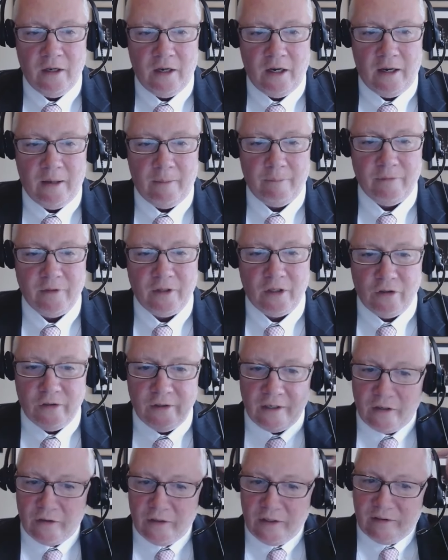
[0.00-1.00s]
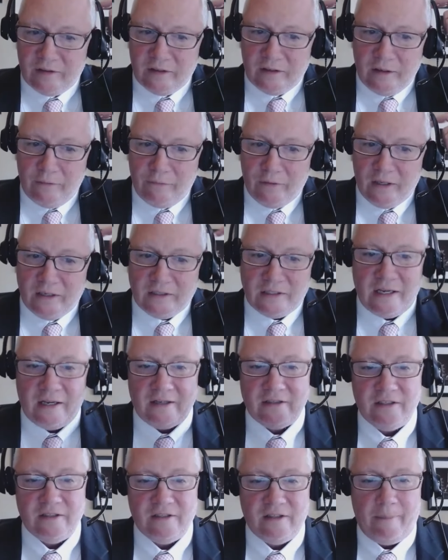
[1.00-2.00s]
The clinically significant
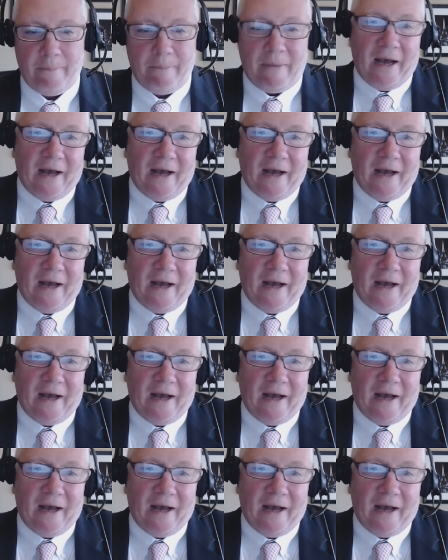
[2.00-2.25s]
toxicity